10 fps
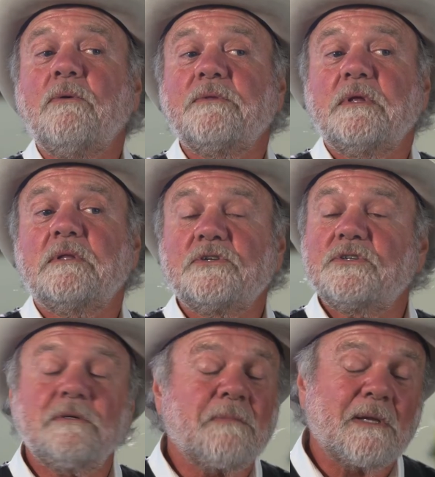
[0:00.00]
don't think there's
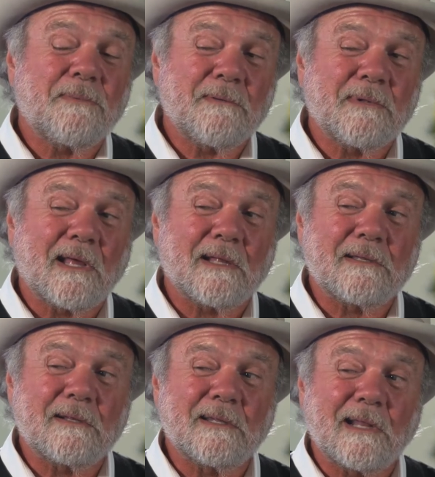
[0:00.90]
too many people out
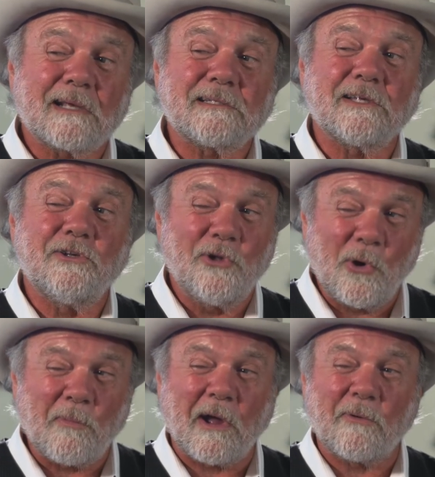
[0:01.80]
there that actually
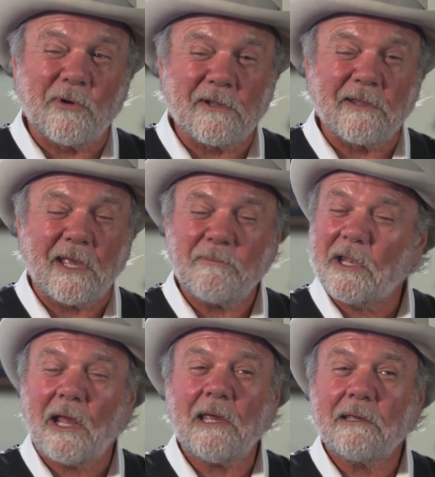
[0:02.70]
know my real name,
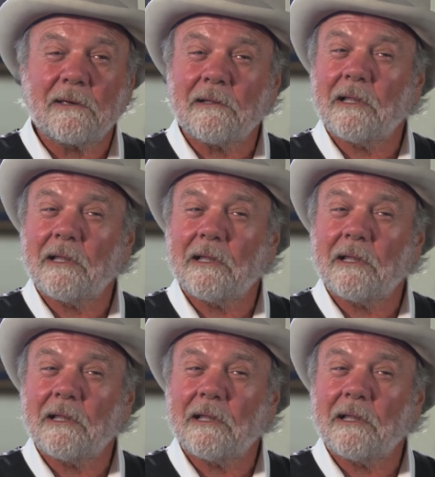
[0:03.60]
and I ain't going to